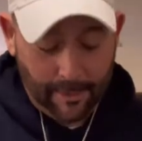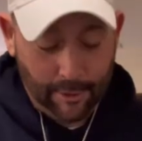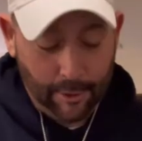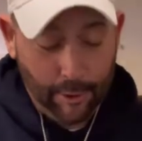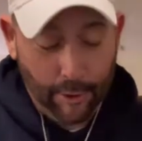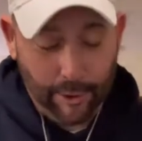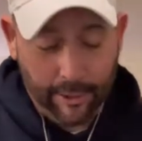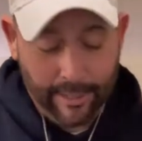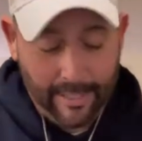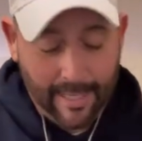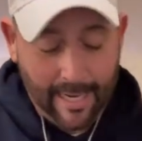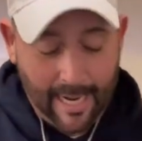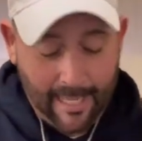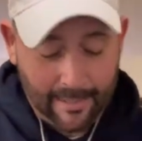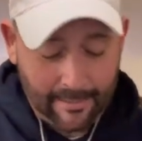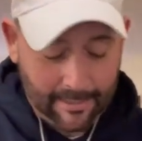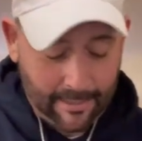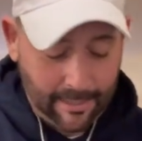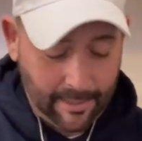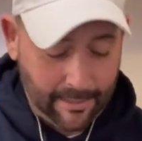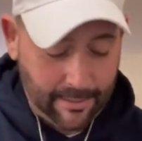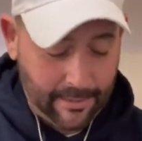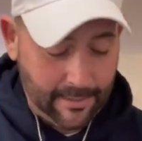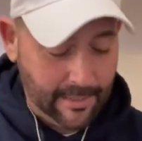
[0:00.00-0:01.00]
I took it out
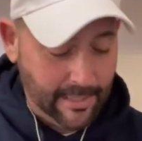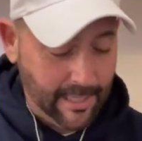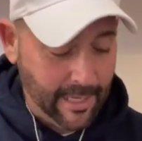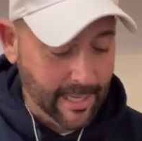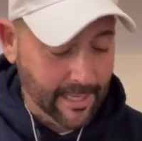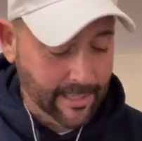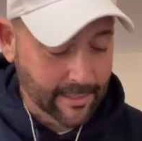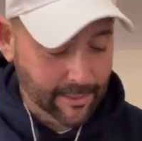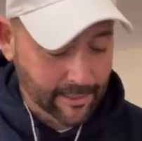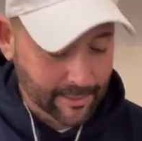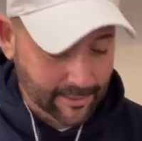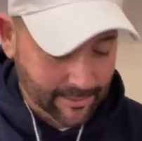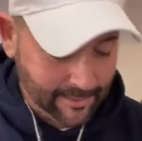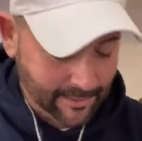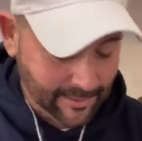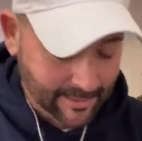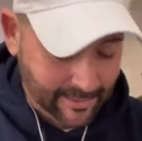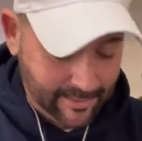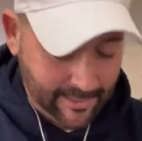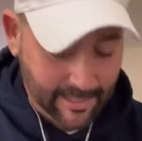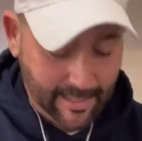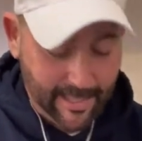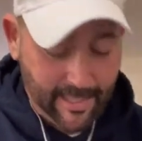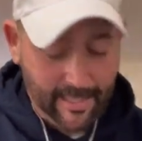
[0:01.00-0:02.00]
the other day just to
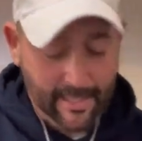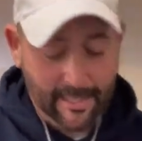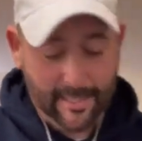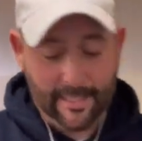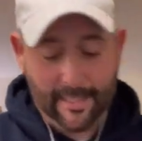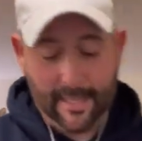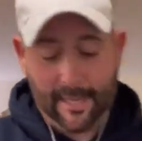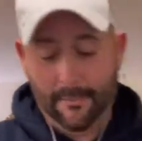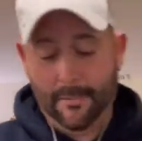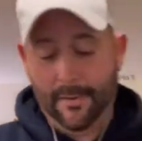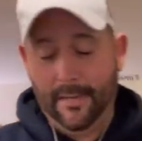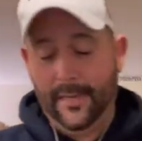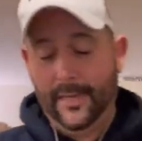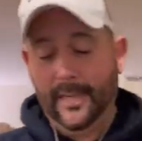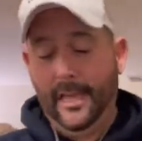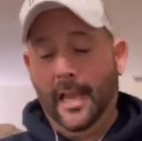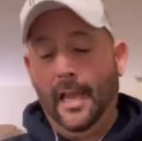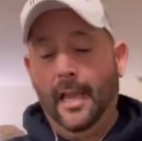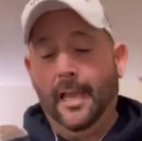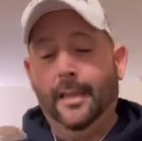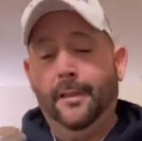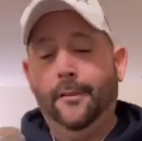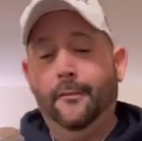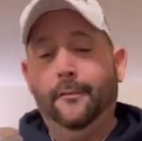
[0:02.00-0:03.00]
see it because I've been
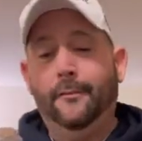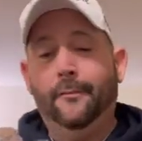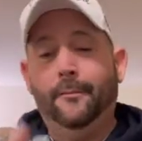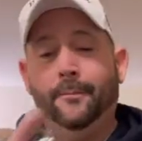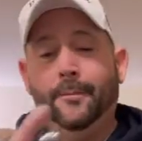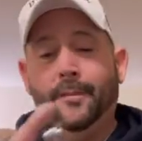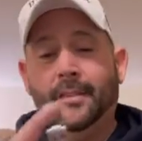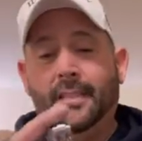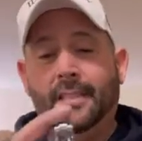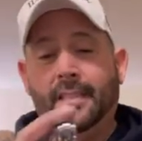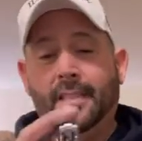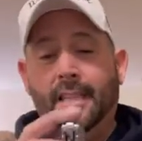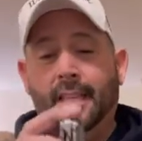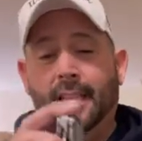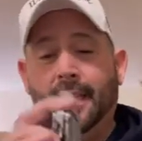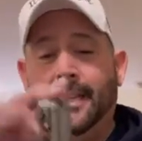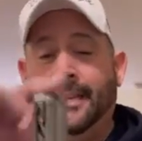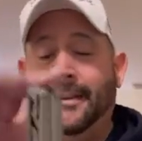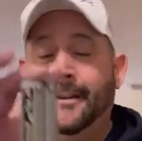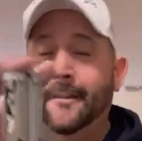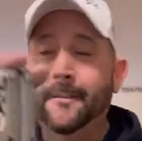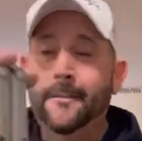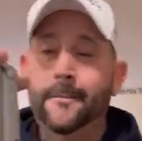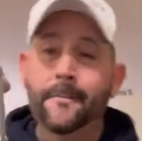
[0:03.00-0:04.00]
dying to see
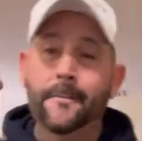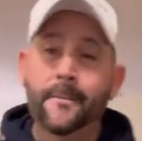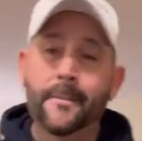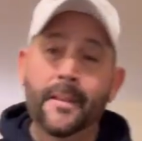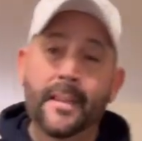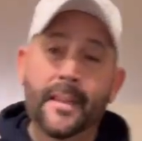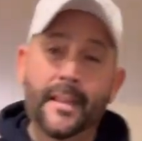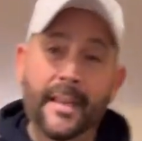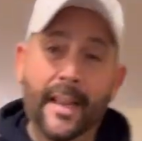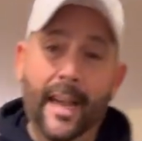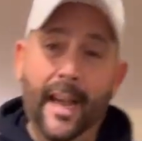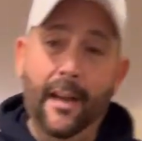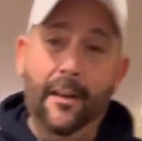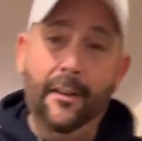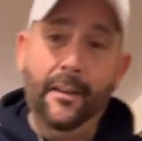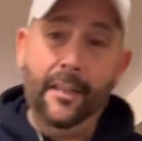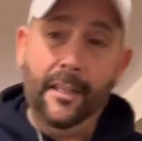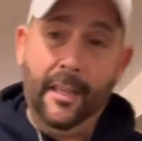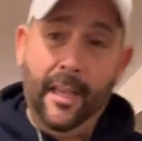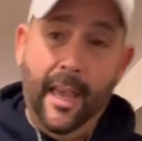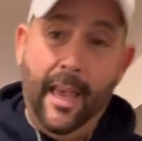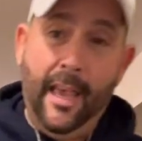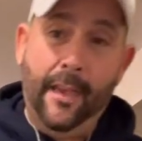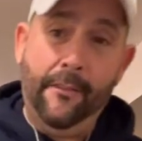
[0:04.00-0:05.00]
it.
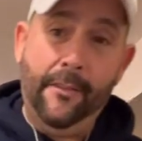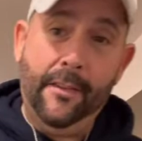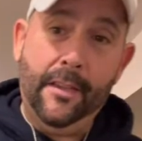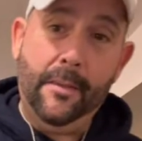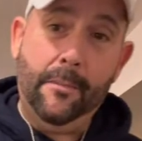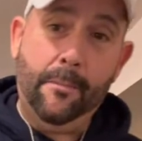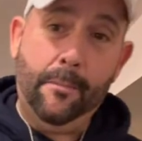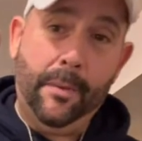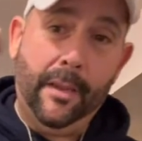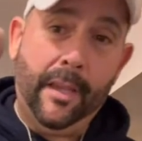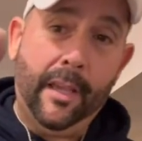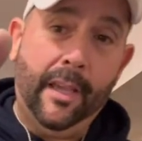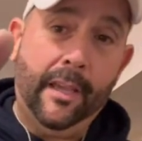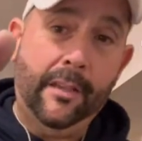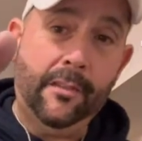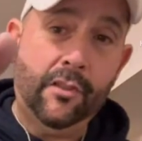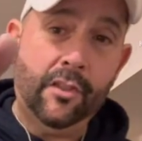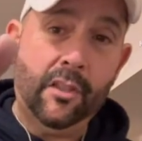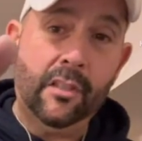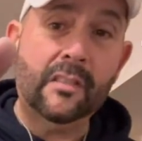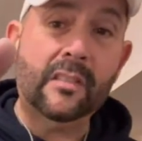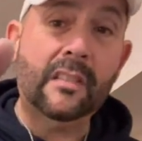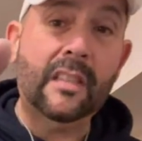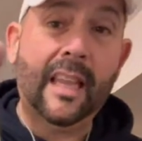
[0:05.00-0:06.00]
Now, heavy, big,
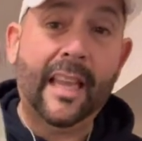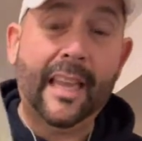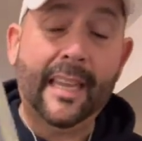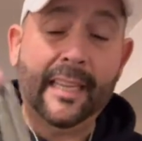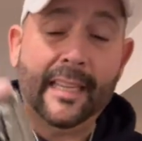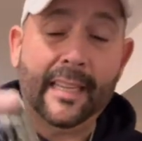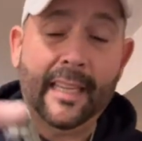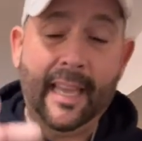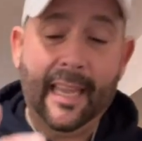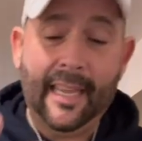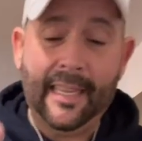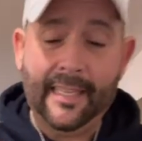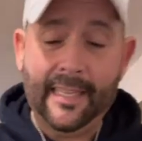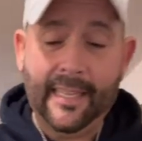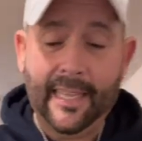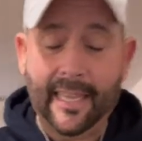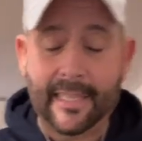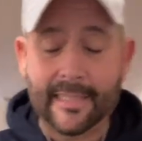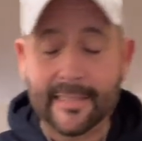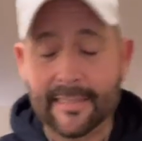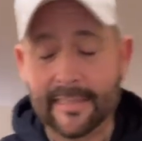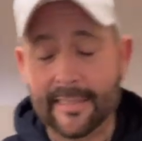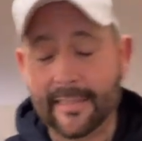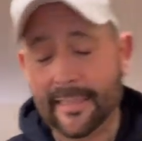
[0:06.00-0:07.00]
just like I
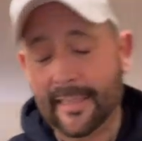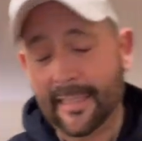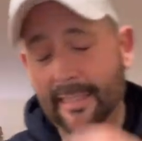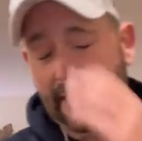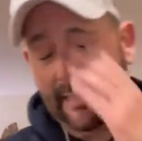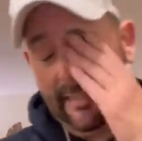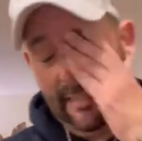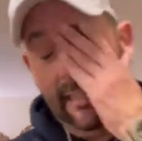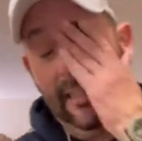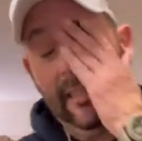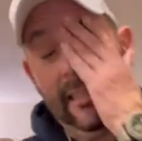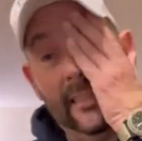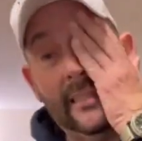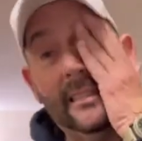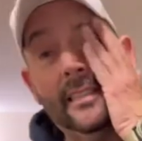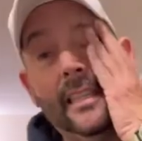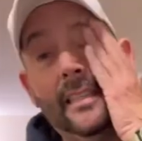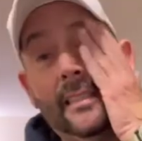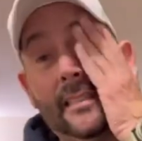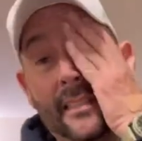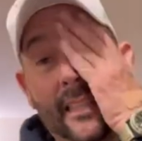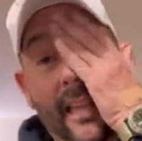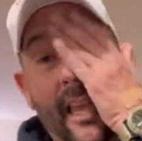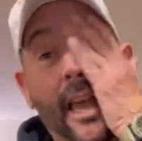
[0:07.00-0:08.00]
guess uh, it's,
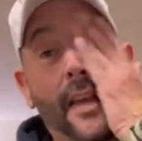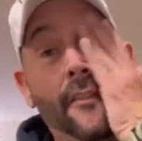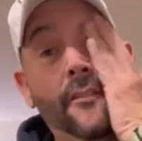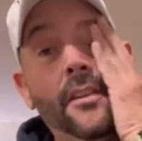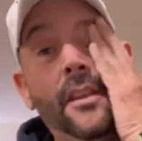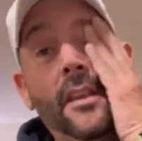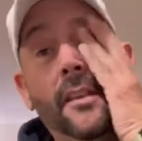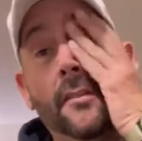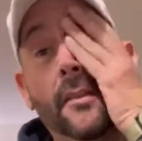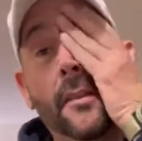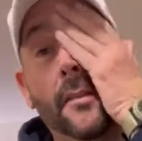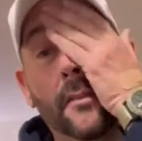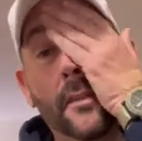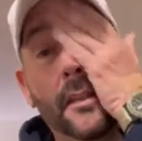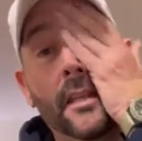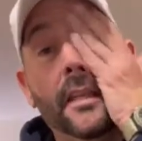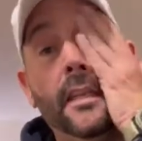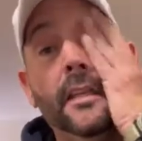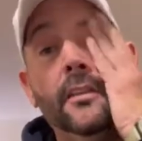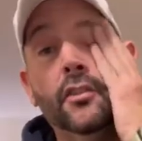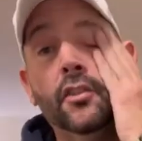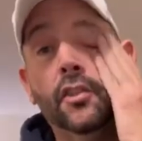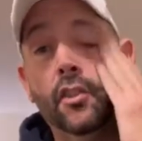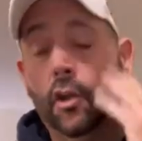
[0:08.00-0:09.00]
it's heavier than
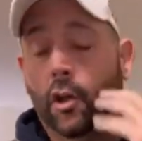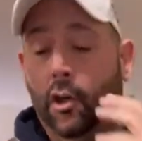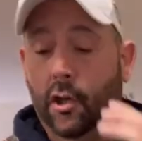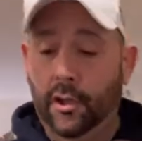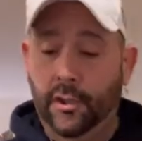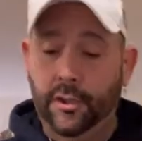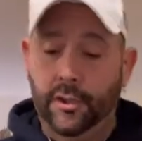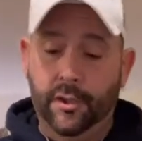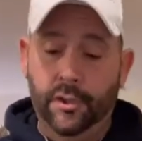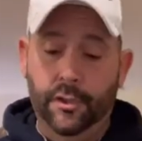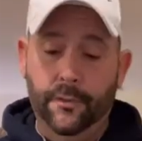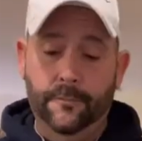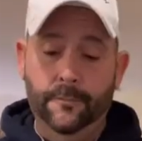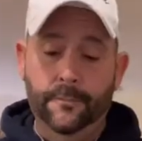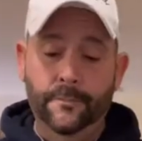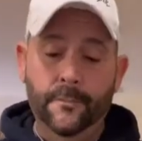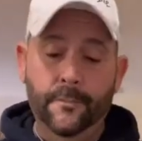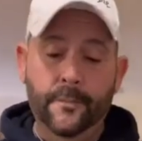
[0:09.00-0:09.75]
the charge.